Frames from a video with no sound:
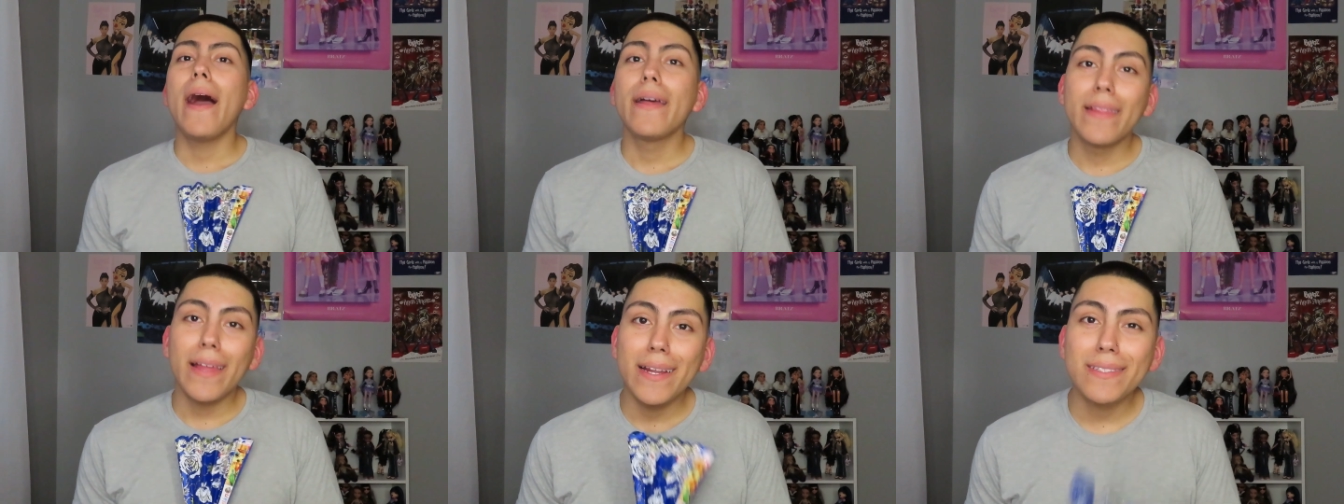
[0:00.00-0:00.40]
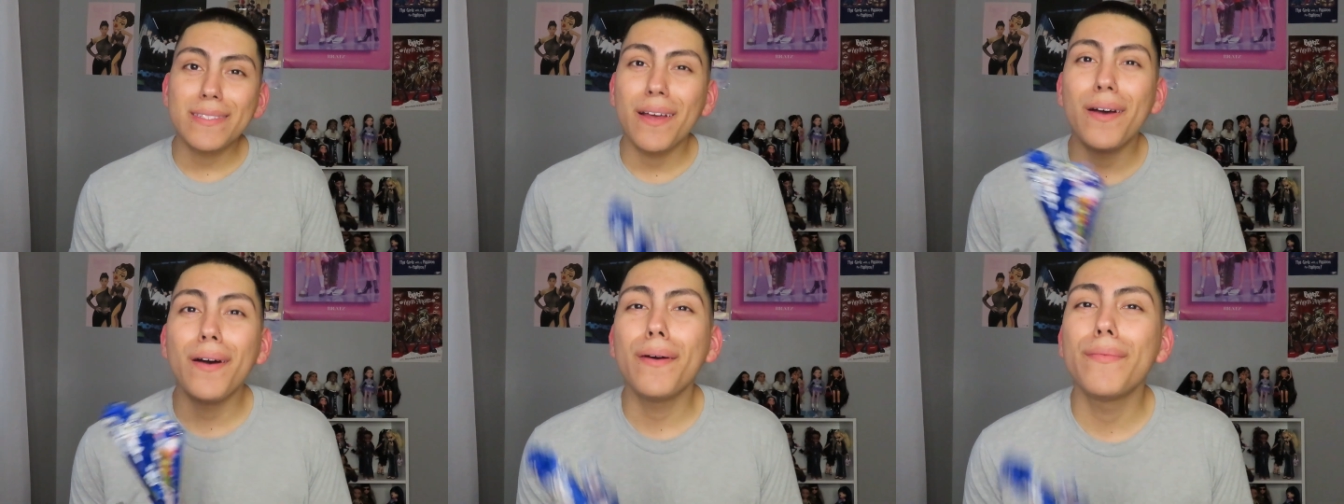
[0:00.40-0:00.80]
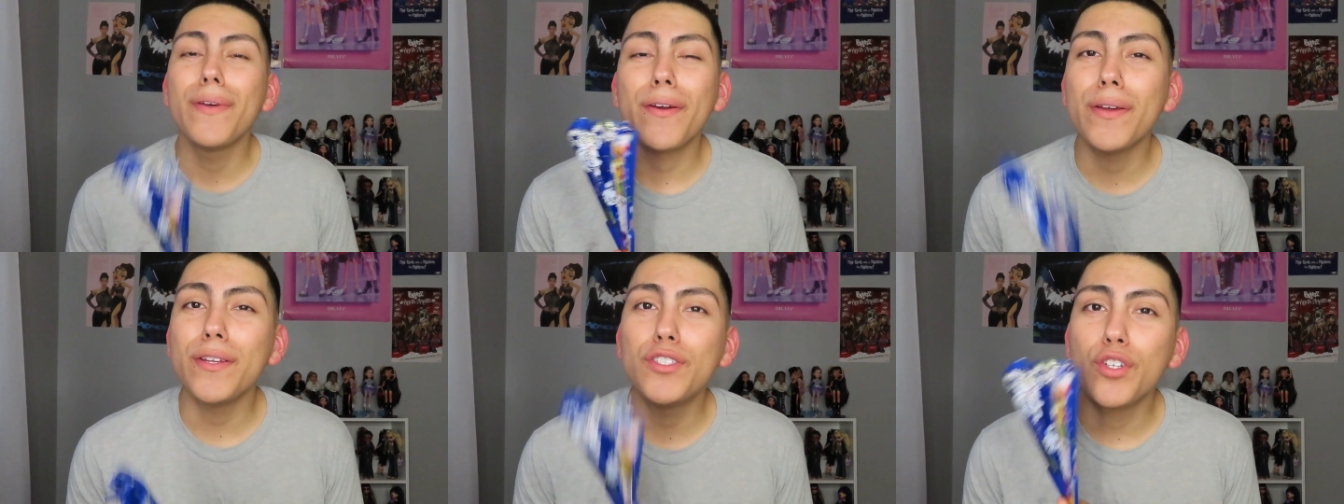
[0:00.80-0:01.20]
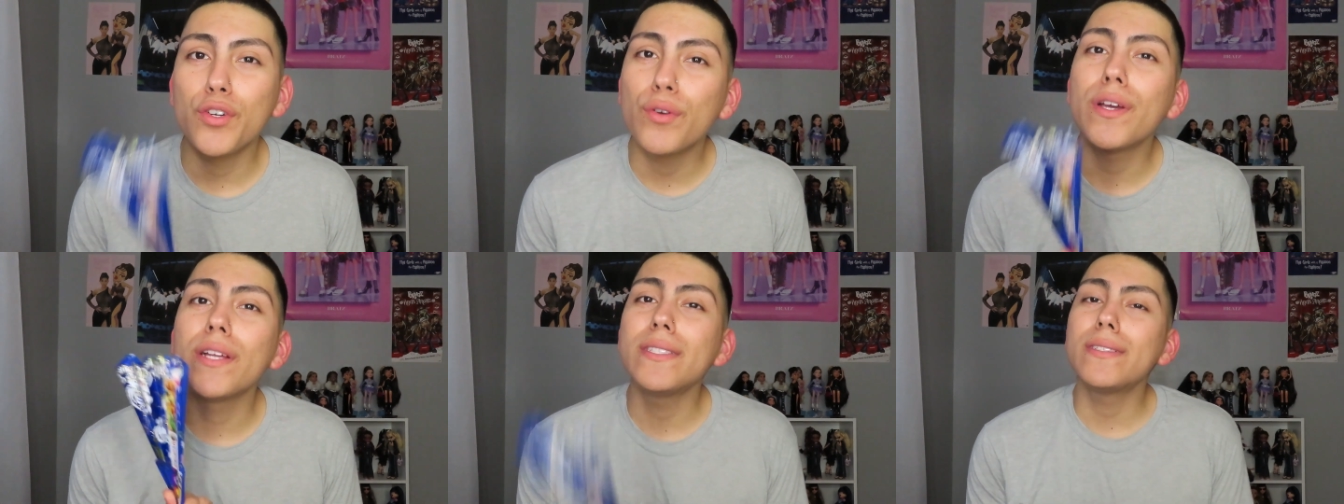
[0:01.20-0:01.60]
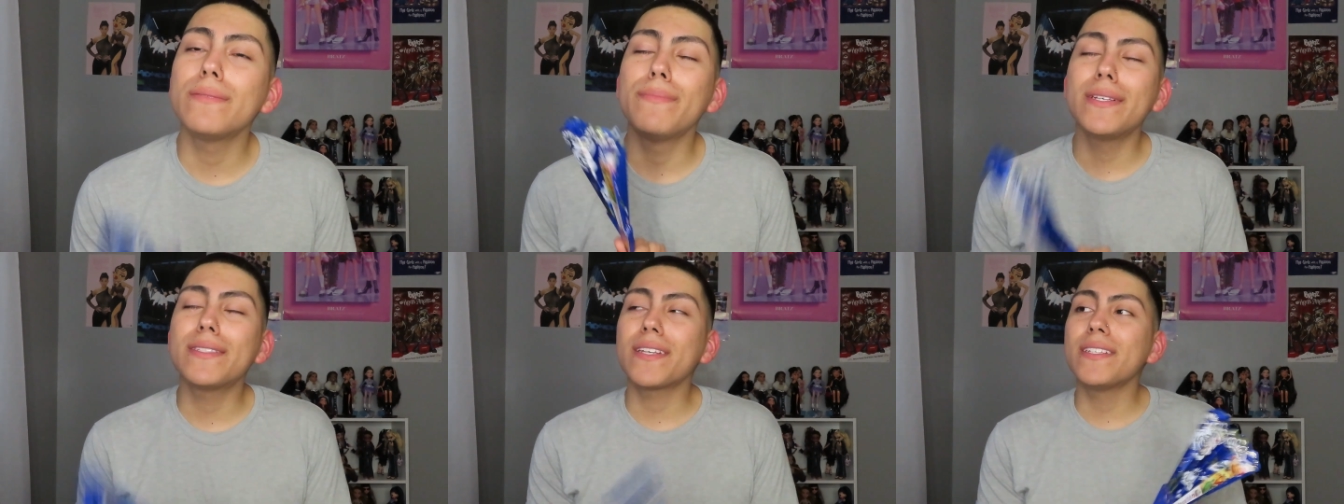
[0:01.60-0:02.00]
That is a very true
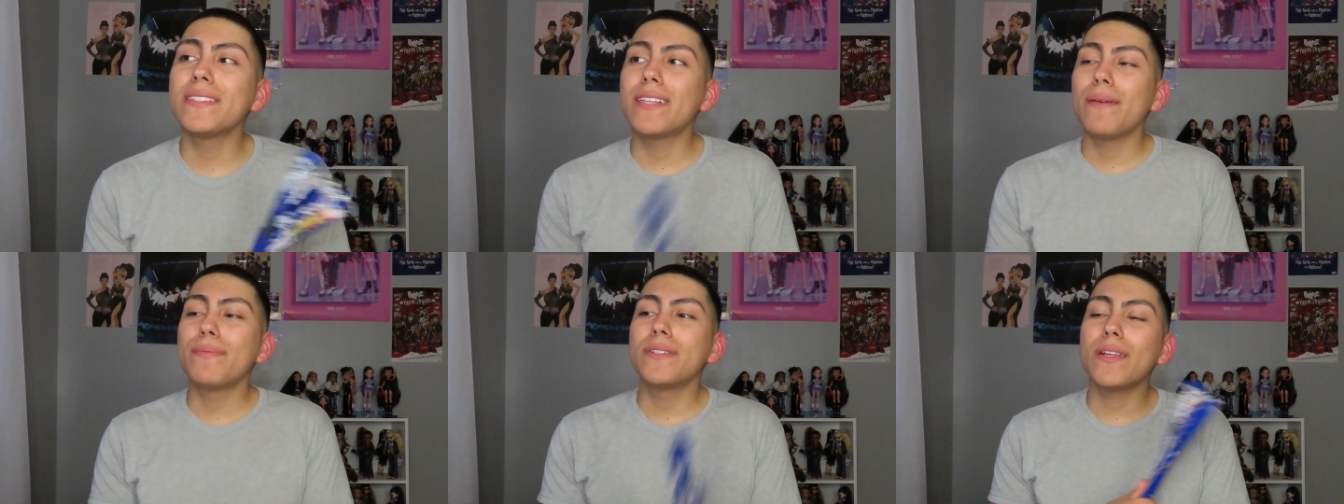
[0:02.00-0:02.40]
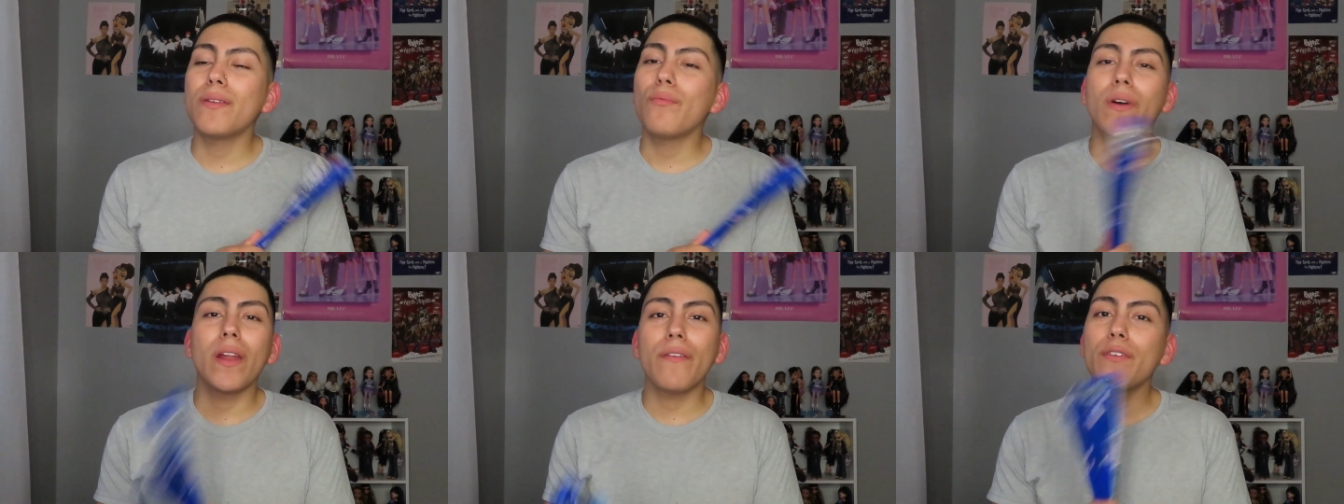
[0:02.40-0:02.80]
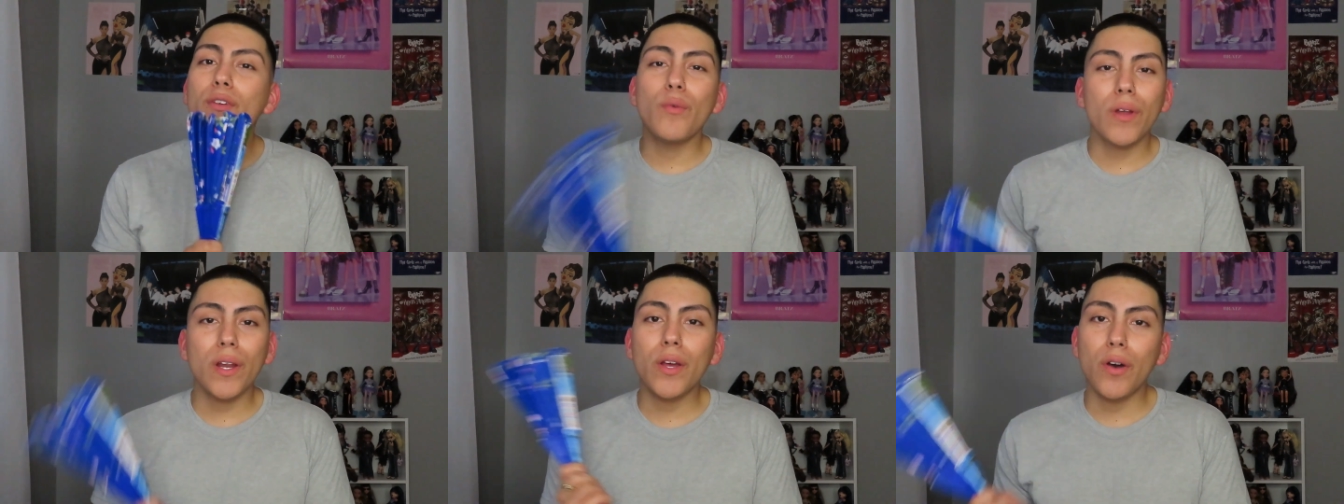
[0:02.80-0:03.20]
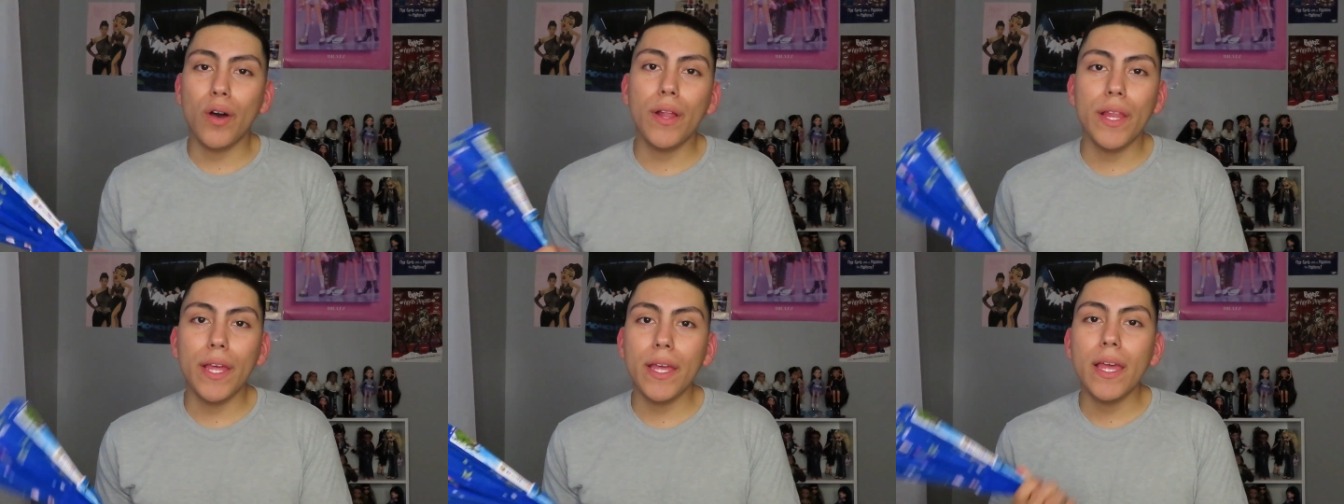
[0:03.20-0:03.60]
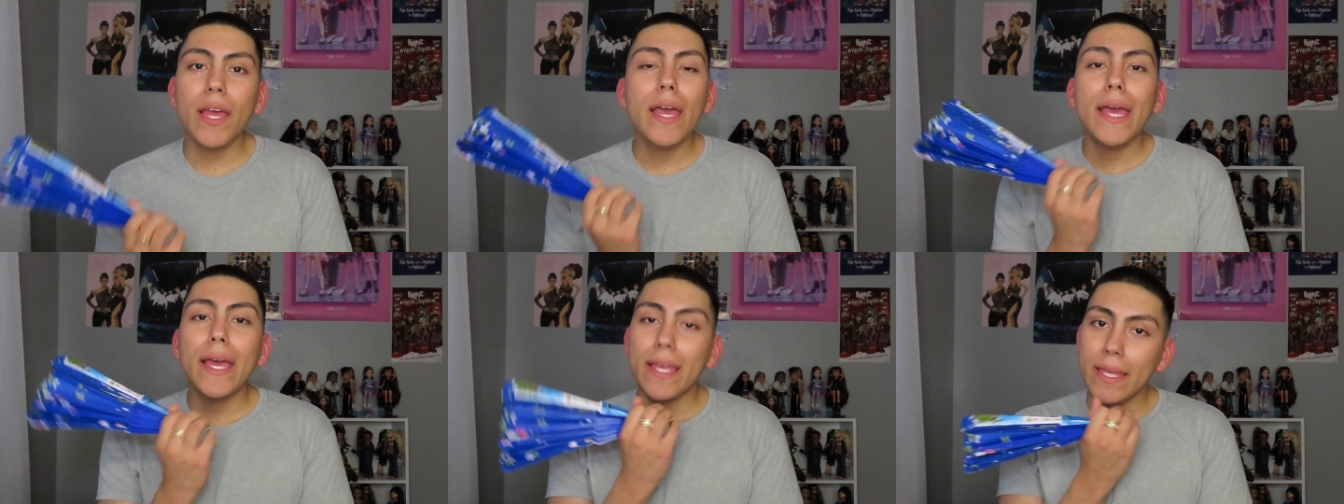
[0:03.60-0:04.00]
misconception, whatever you want to call it.
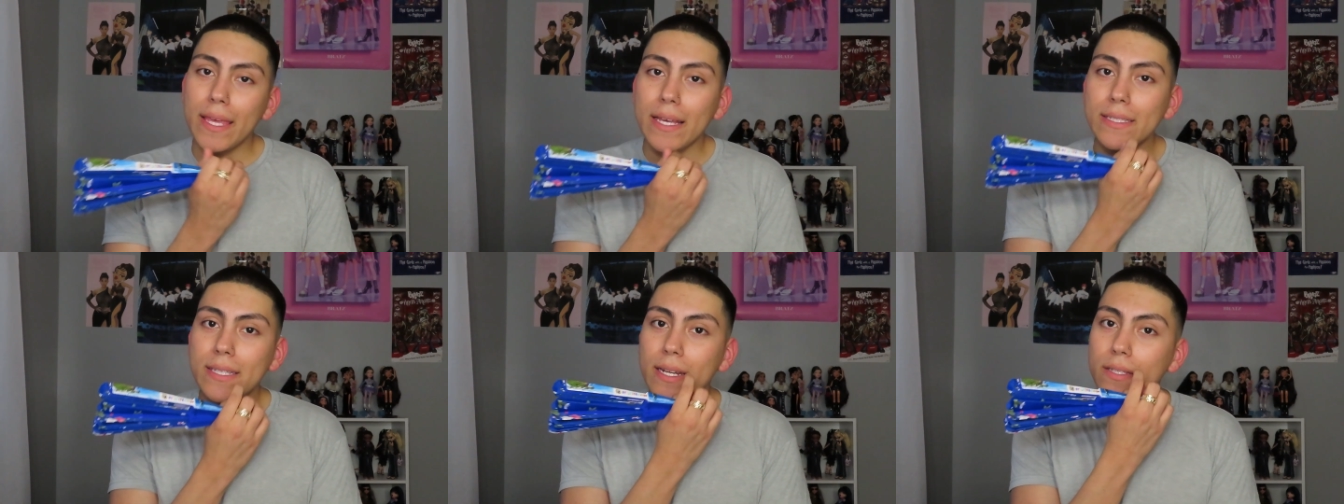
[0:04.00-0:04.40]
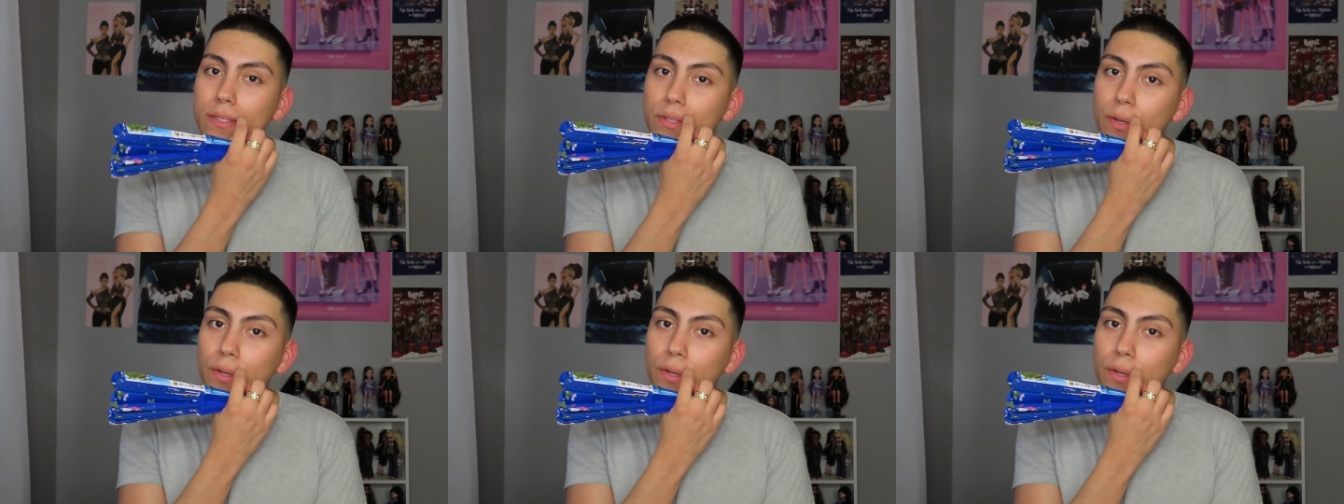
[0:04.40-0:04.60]
Yes, that is